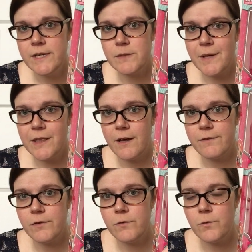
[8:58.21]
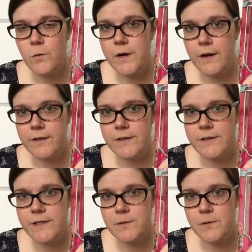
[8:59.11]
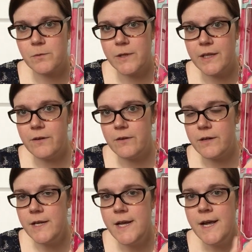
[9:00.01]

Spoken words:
So I thought for $4 this was really good.